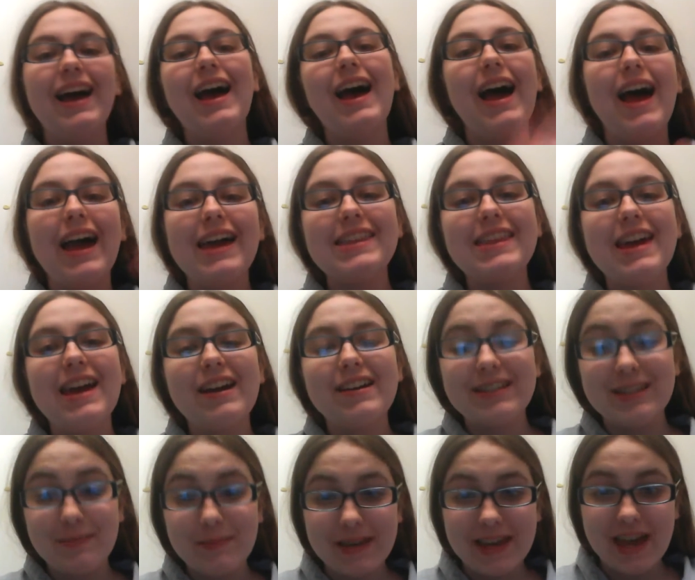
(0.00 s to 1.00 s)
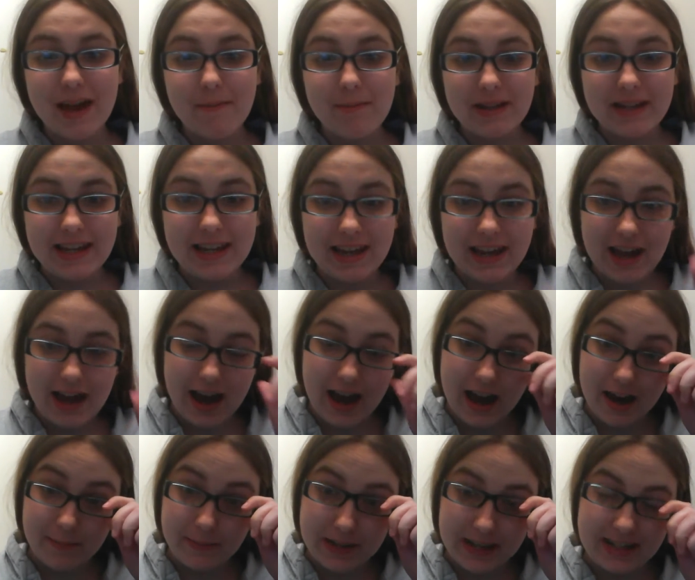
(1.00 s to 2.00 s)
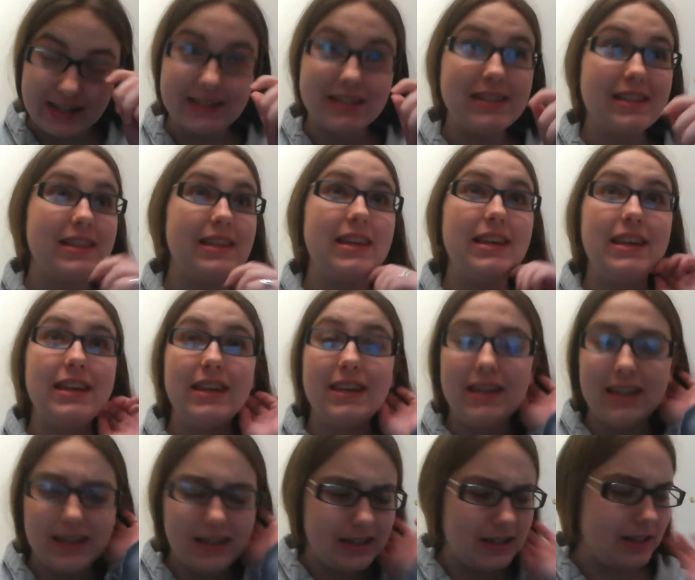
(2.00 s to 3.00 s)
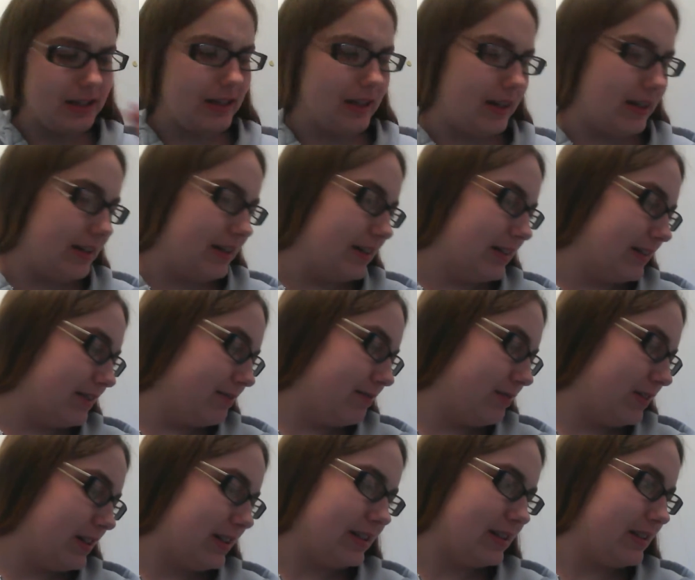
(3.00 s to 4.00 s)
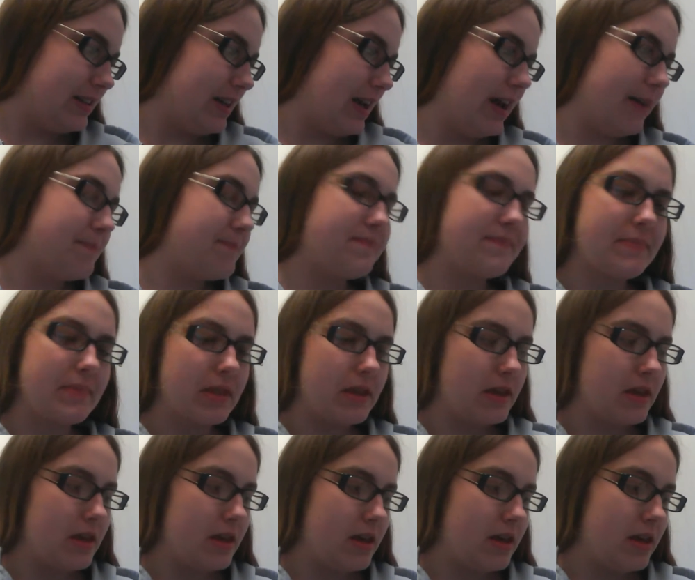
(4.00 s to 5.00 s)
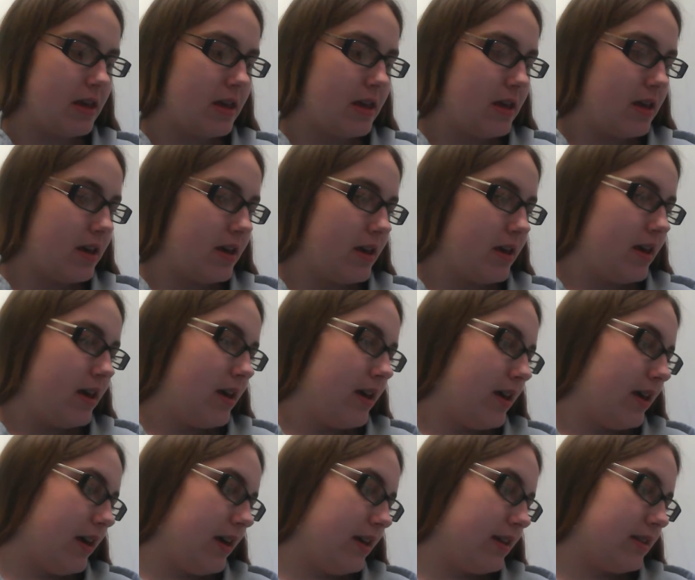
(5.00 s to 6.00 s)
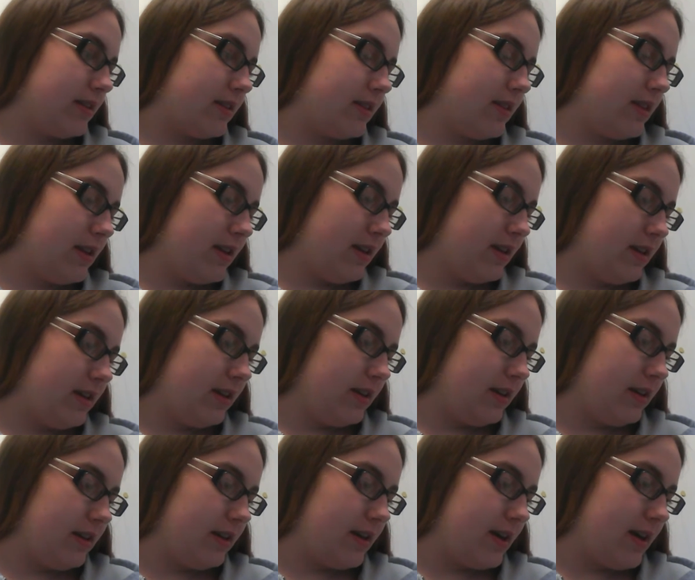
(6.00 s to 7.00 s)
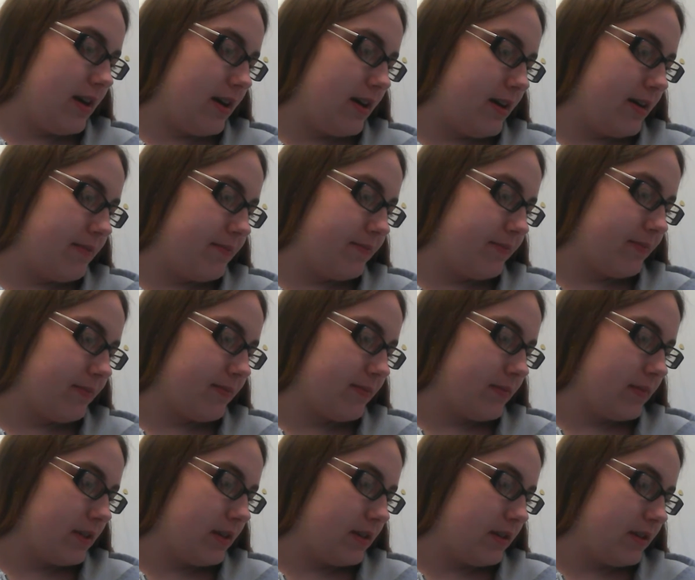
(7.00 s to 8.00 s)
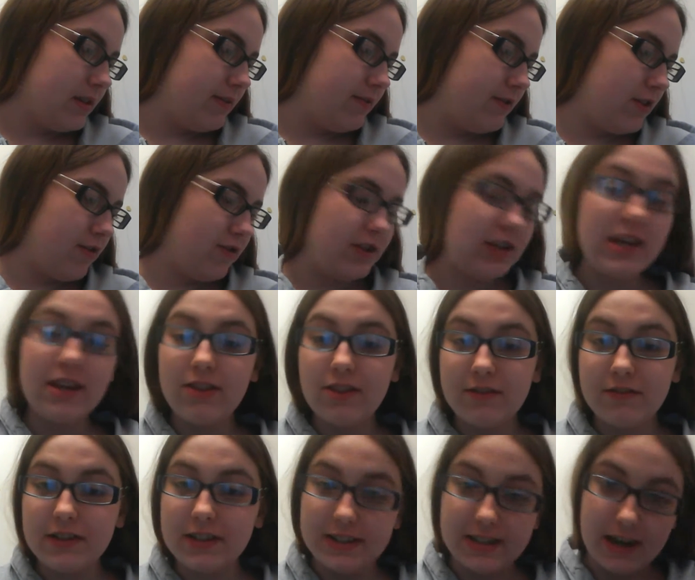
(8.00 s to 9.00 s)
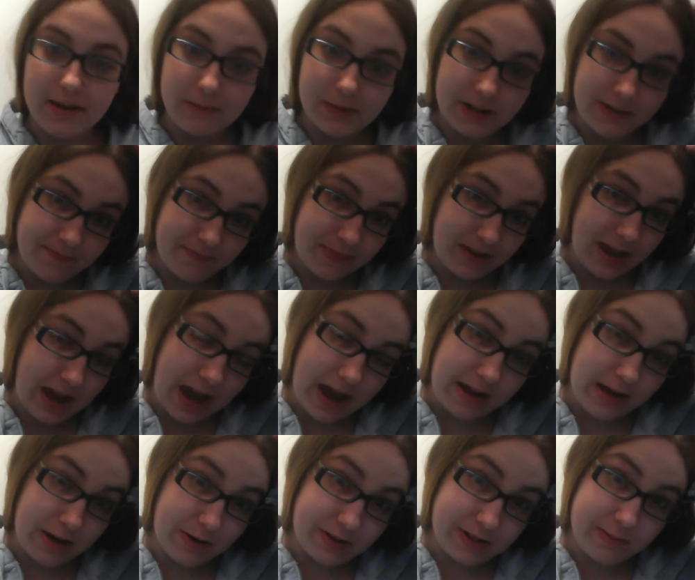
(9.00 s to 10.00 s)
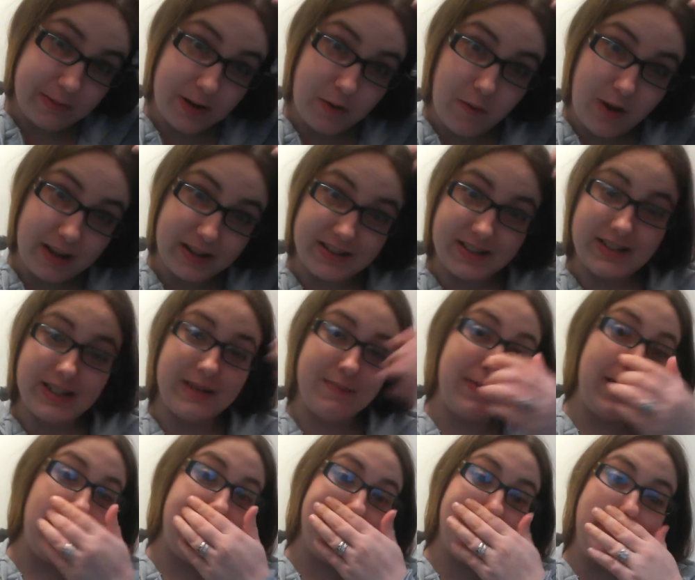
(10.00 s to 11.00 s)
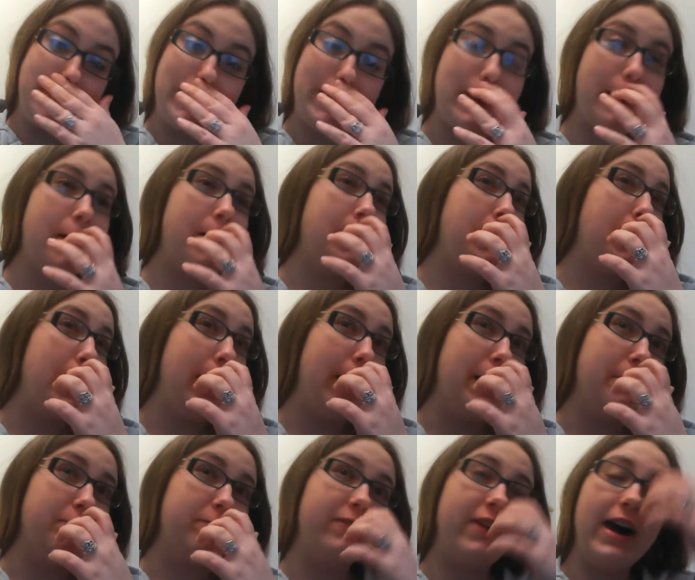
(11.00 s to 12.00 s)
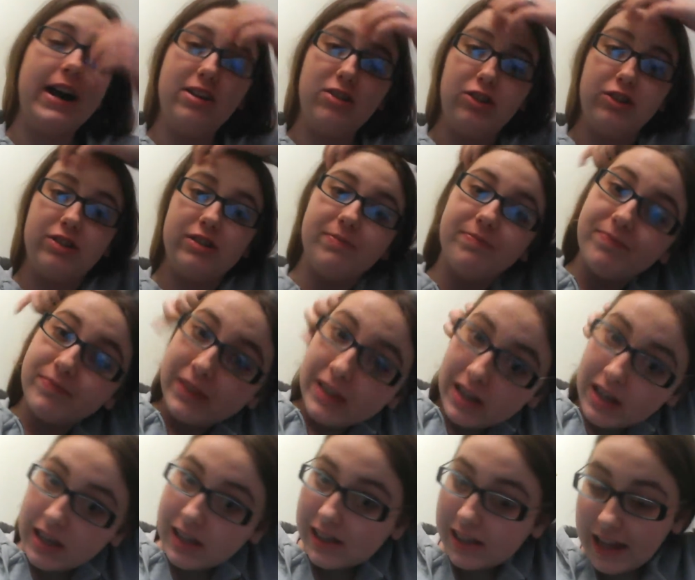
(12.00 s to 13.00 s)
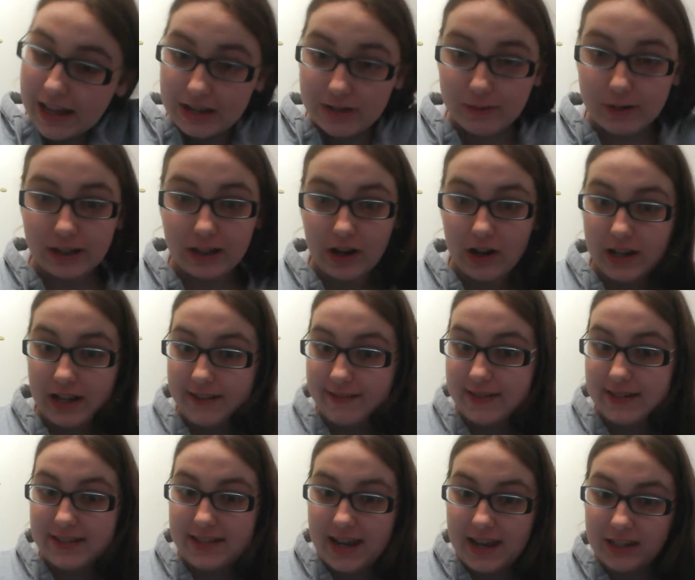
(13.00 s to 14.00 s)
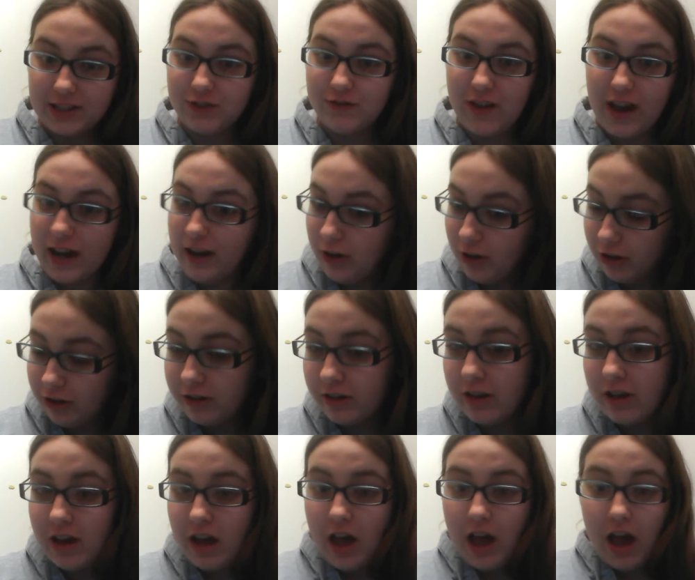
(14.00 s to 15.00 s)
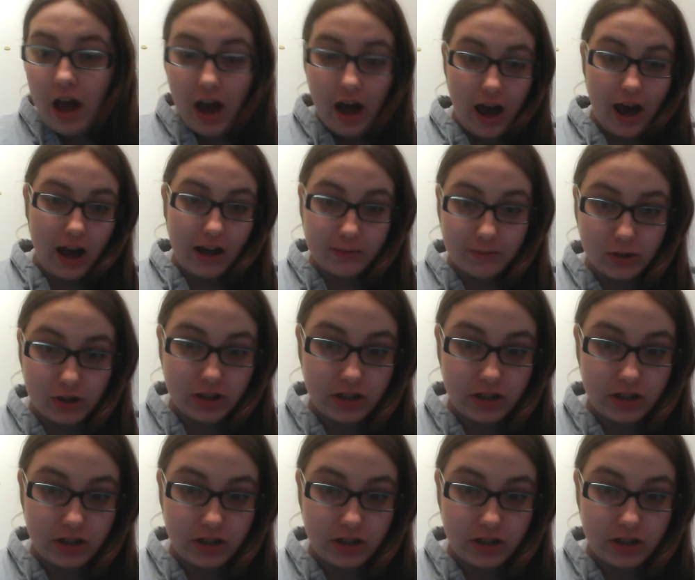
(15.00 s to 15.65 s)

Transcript: Hi there, it's me, Emily. It's the, what is today? It's the, 15th of December. I know it's been a while since I've made a video. Finals. That's really all I have to say is finals. But